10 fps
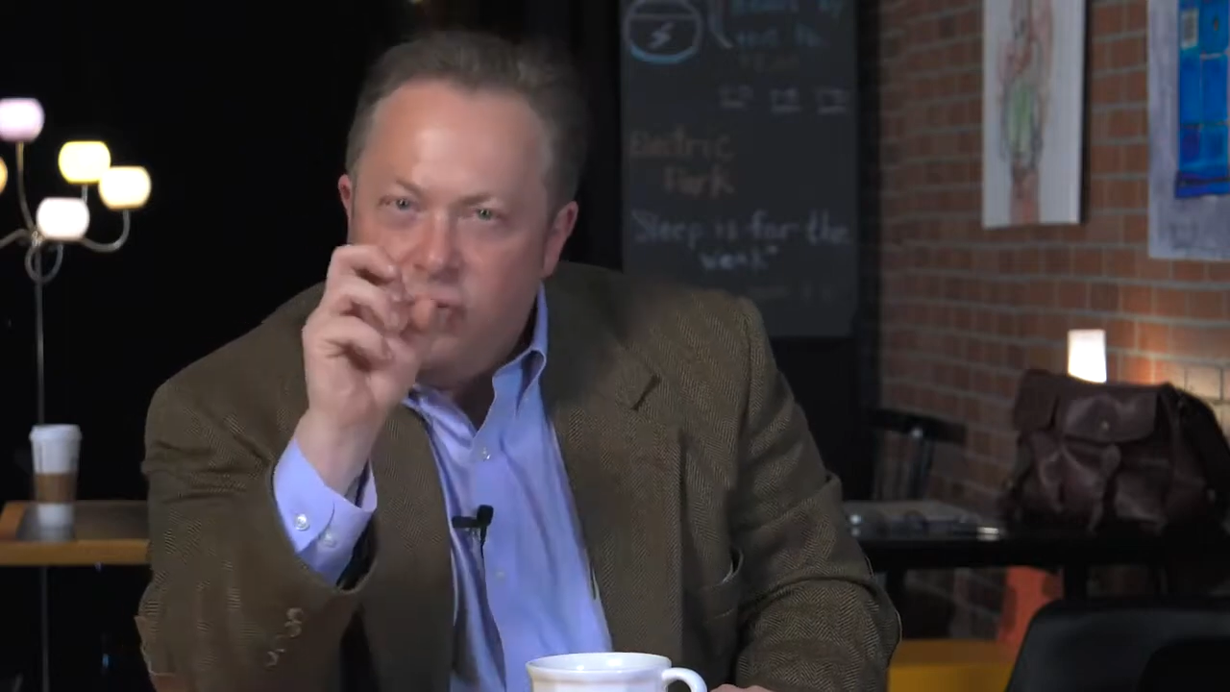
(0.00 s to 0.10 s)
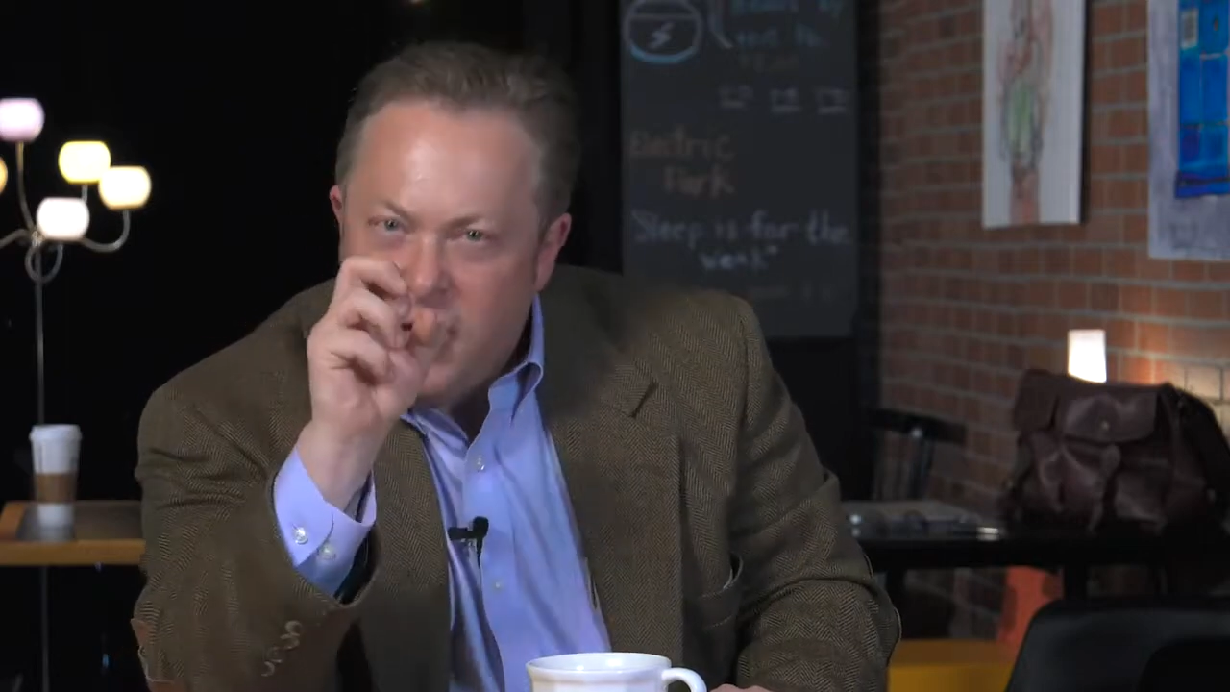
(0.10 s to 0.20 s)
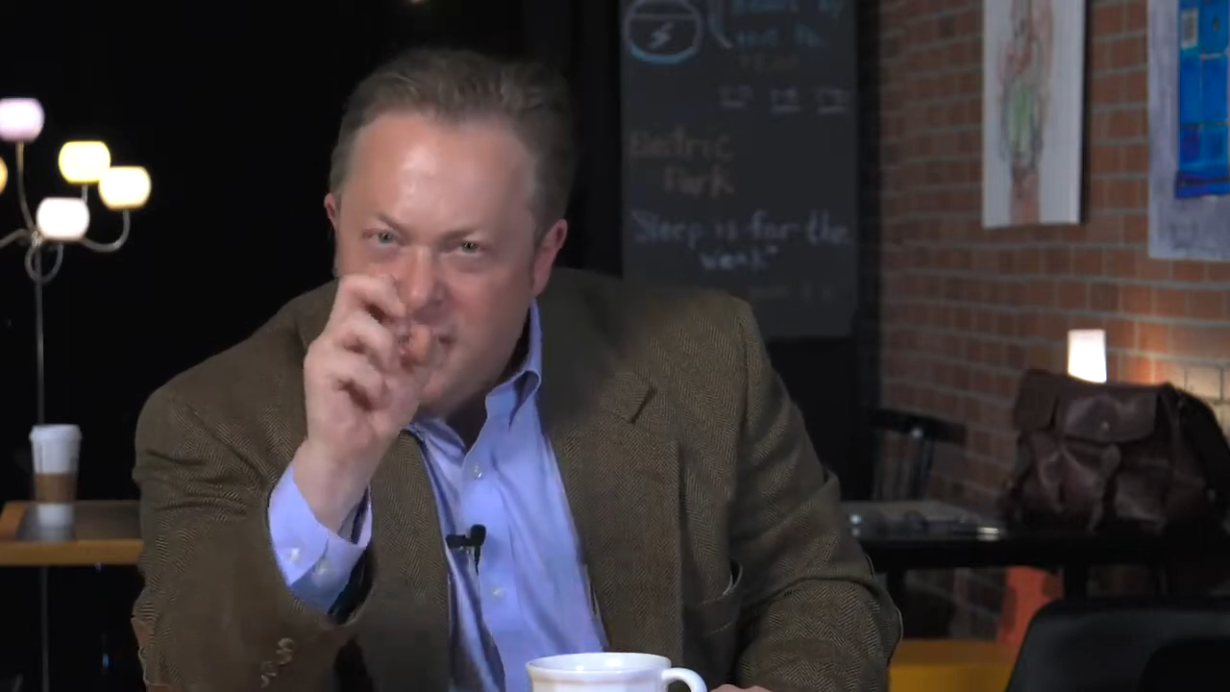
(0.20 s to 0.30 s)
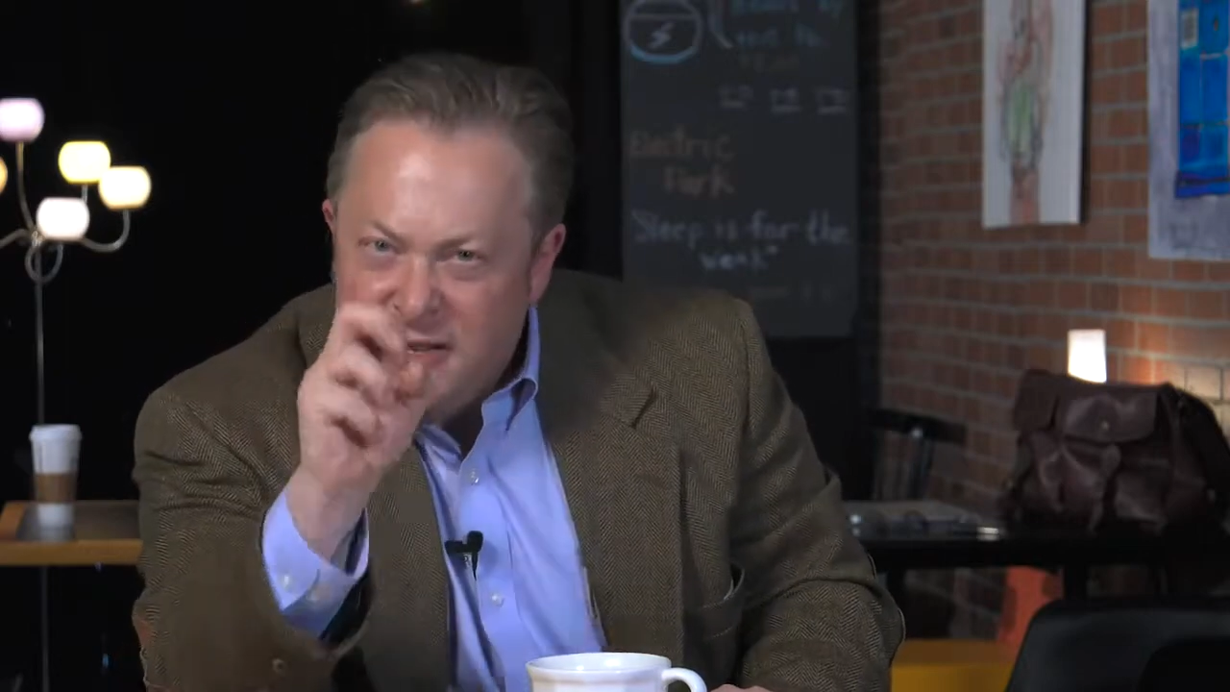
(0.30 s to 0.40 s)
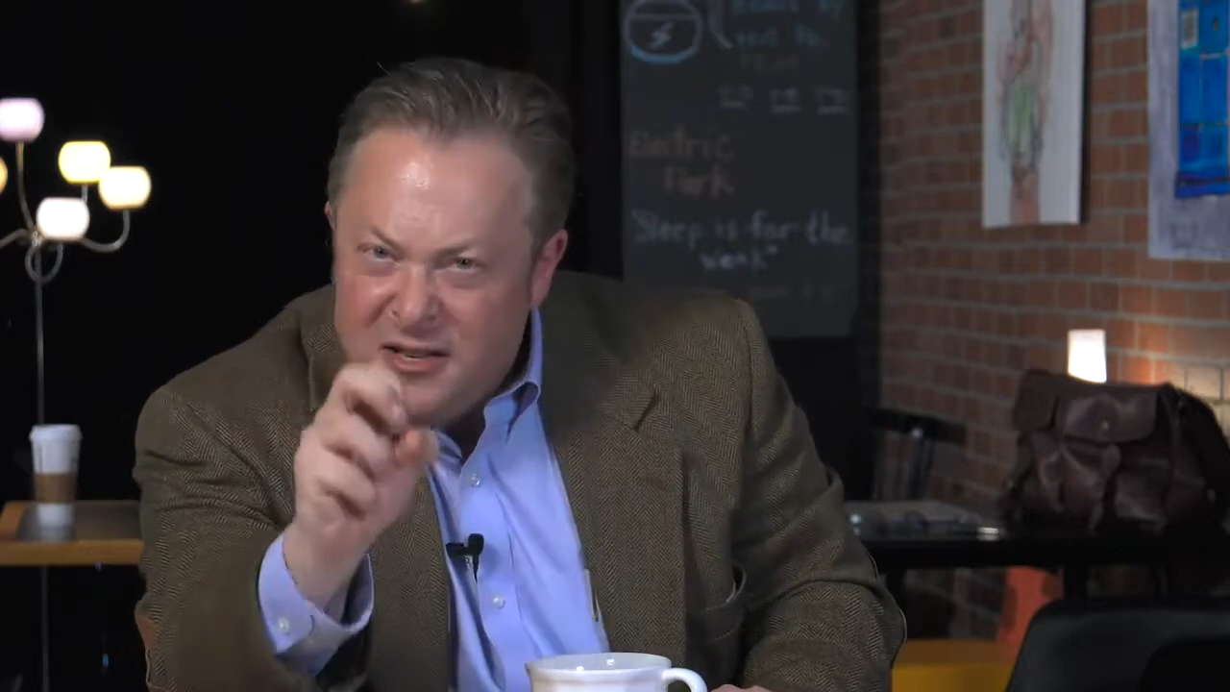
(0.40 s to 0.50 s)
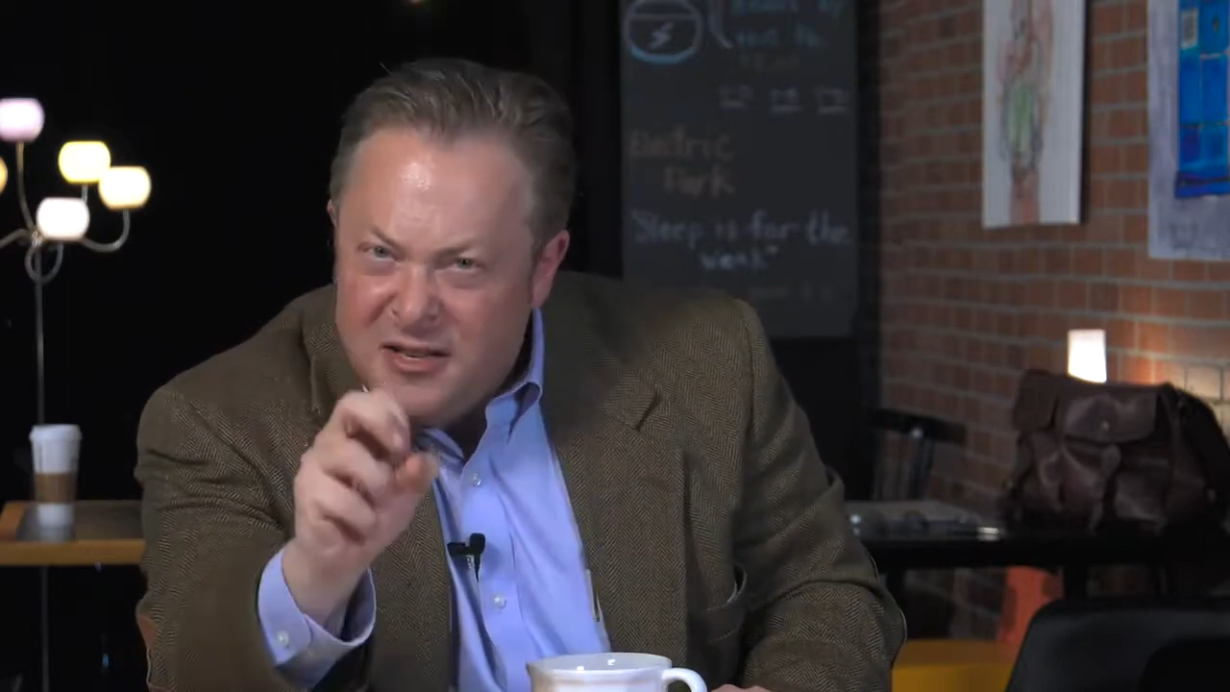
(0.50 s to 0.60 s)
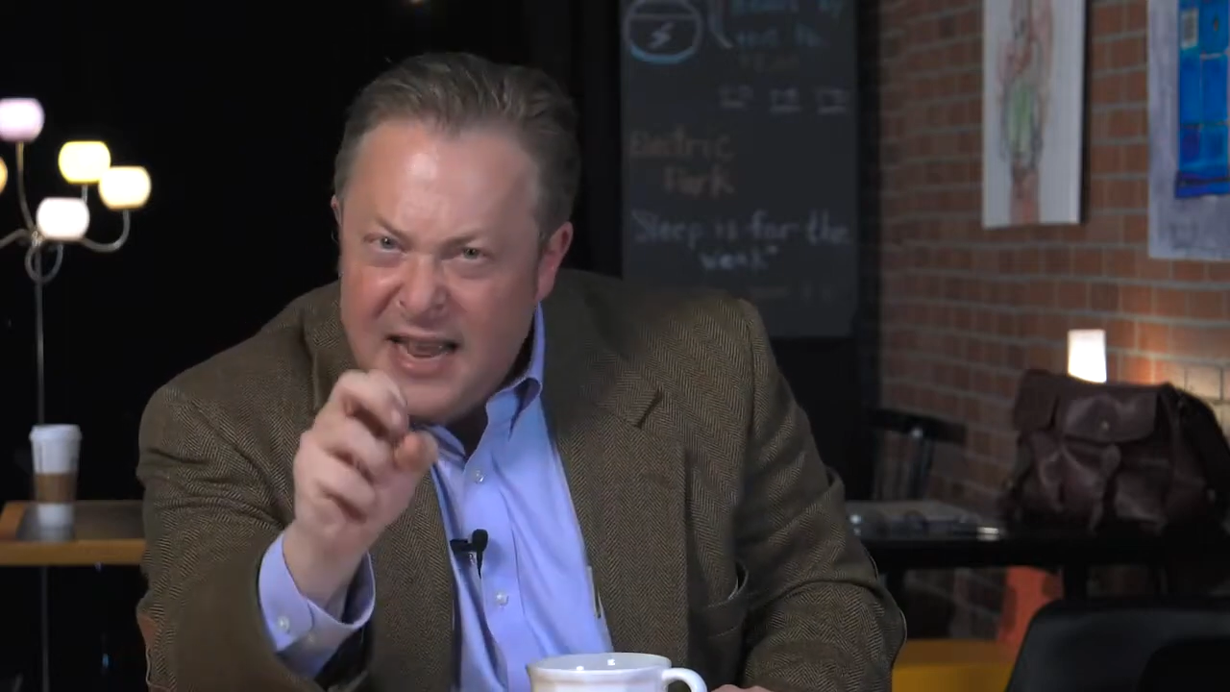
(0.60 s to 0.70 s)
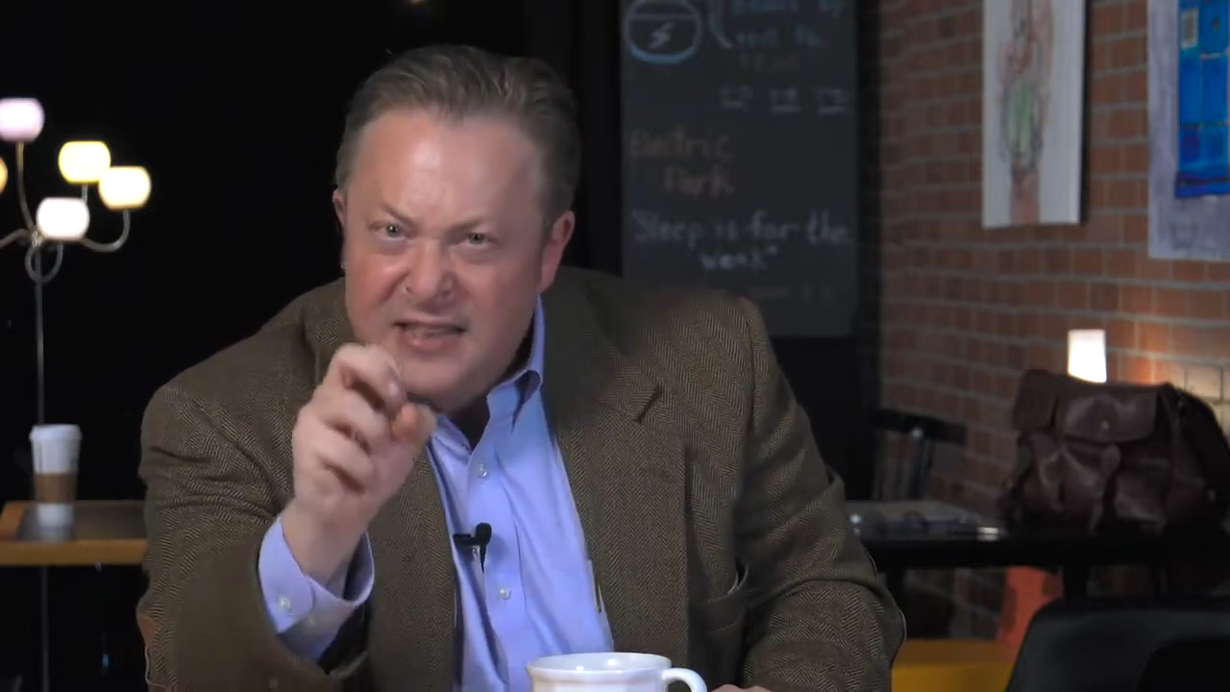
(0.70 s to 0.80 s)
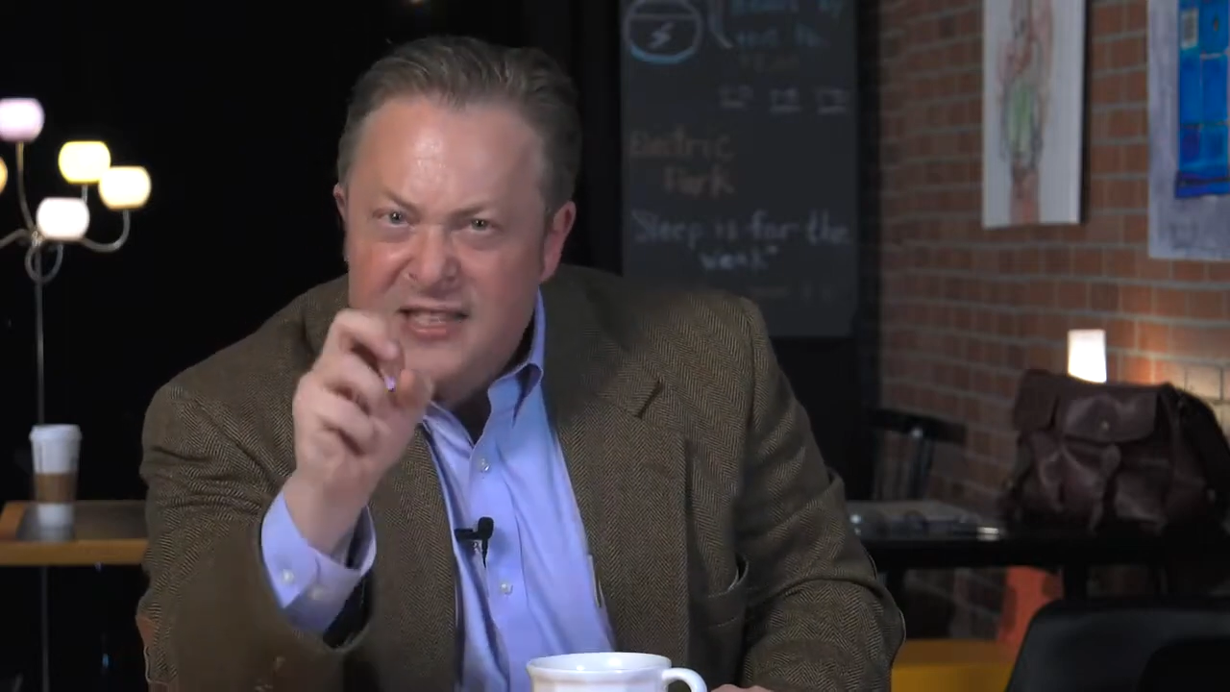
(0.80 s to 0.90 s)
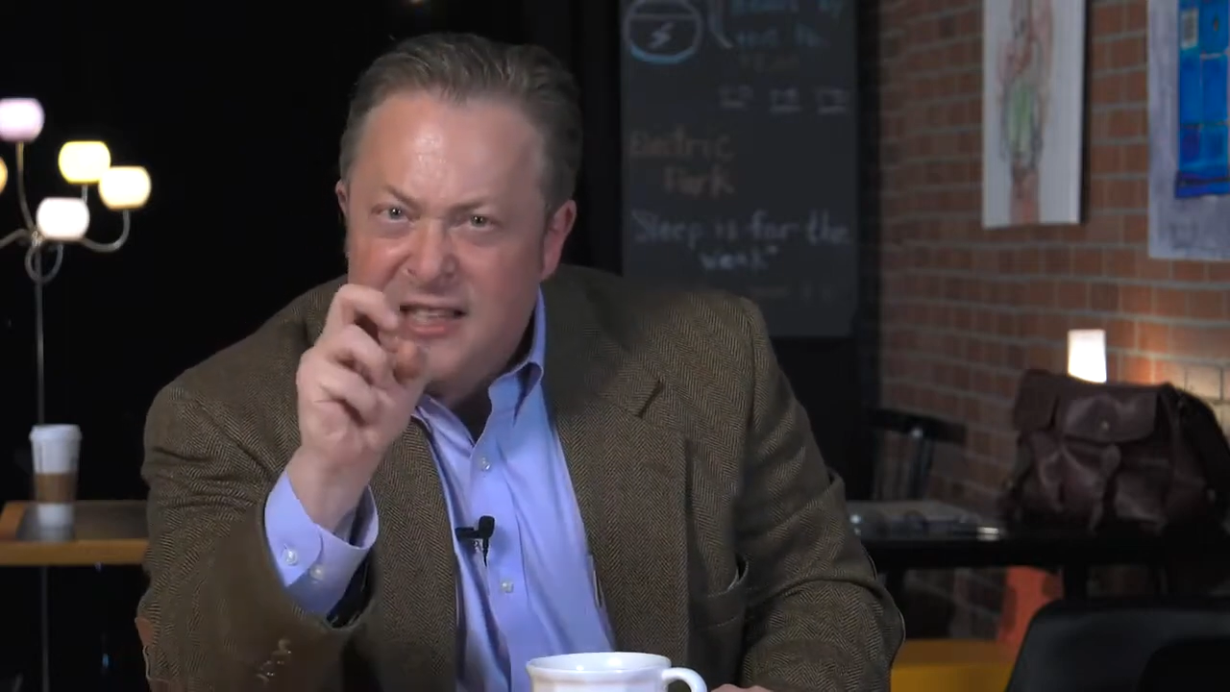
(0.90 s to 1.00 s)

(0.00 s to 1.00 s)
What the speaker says: condense